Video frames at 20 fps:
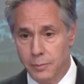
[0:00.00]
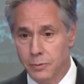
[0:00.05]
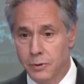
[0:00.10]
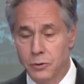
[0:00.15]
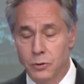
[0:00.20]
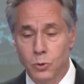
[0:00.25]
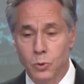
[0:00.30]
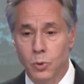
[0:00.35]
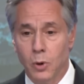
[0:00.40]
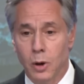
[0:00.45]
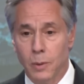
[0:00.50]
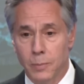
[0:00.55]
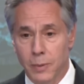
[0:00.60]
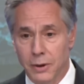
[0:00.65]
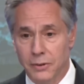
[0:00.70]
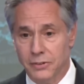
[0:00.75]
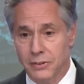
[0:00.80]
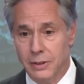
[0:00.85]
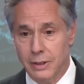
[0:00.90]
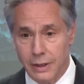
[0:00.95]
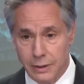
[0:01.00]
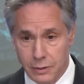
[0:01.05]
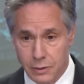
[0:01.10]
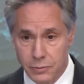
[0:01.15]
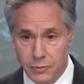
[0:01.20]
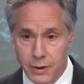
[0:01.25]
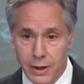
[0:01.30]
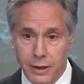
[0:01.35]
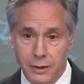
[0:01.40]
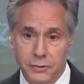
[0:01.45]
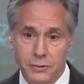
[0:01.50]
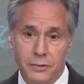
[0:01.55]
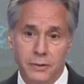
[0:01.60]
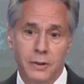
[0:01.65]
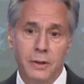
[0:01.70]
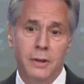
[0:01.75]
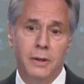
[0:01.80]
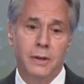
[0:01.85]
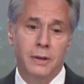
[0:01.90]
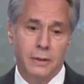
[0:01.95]
to do our best to get the facts,
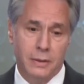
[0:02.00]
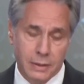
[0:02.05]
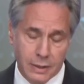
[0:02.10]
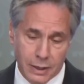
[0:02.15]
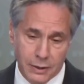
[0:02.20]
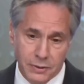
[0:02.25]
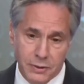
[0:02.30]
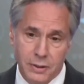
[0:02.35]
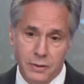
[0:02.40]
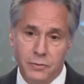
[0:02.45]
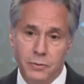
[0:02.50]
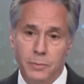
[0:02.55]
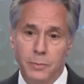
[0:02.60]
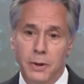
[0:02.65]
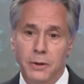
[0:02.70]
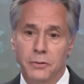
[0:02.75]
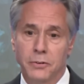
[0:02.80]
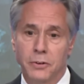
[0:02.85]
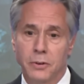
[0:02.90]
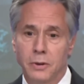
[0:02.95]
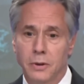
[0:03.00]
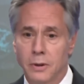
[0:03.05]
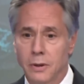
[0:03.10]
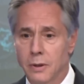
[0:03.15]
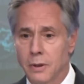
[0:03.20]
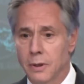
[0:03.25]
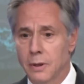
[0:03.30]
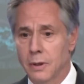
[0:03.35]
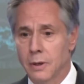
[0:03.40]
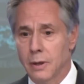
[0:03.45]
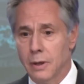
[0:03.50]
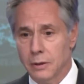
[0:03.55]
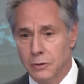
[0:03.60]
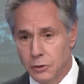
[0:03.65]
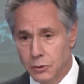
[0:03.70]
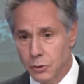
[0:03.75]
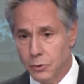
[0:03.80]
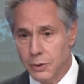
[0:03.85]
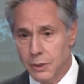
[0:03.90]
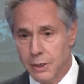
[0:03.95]
to get the information, to
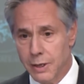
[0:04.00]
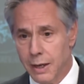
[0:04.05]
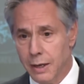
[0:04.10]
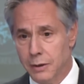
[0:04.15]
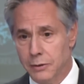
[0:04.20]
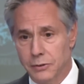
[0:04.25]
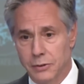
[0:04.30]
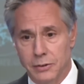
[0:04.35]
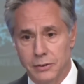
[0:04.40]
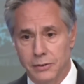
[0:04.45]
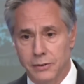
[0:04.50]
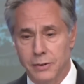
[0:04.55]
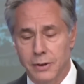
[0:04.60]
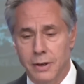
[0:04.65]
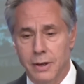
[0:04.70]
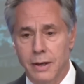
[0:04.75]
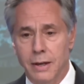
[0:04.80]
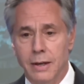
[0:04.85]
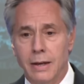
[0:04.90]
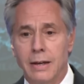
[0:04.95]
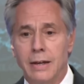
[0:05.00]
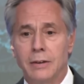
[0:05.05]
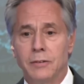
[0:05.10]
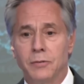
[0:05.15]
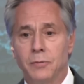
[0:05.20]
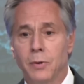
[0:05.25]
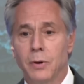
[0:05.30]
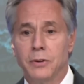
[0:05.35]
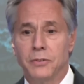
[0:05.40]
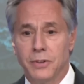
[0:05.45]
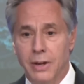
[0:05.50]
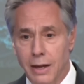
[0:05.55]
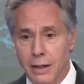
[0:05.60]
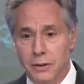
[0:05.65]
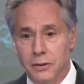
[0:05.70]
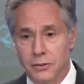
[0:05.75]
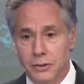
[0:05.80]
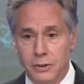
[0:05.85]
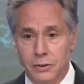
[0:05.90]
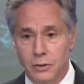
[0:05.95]
do the analysis. It's very
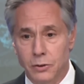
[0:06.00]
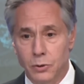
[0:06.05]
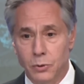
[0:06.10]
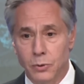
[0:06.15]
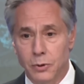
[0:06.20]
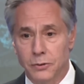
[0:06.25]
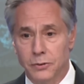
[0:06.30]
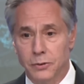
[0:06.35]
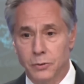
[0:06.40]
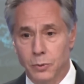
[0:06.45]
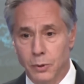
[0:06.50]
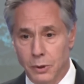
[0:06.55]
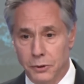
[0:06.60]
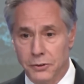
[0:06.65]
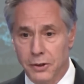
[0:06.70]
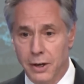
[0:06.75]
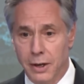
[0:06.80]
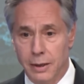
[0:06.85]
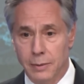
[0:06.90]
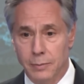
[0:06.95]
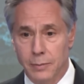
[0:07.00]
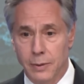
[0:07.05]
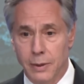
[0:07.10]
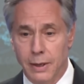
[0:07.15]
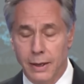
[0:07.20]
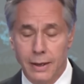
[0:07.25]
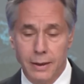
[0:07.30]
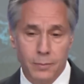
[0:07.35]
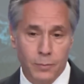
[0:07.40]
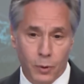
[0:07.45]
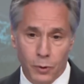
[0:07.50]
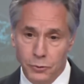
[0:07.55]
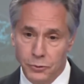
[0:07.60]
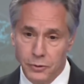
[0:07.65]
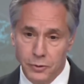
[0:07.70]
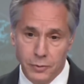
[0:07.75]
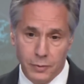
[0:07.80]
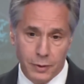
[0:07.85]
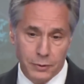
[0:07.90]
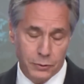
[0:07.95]
challenging to do this in real time, and most
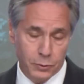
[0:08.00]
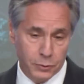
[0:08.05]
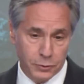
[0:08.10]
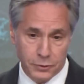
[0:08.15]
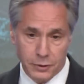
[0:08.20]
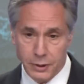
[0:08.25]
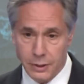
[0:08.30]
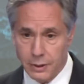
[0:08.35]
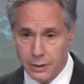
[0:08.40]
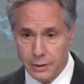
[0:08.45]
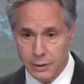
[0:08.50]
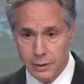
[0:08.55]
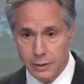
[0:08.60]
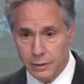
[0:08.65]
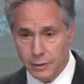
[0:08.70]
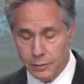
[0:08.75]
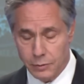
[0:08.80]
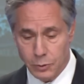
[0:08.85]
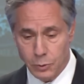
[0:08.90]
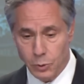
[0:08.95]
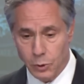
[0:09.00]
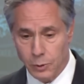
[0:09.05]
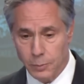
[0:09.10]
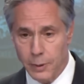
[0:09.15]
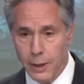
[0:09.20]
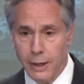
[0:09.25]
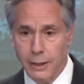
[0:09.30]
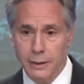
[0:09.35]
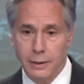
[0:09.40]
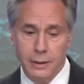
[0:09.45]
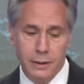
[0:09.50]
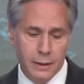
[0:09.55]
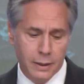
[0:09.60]
of, as you'll see, if you look back at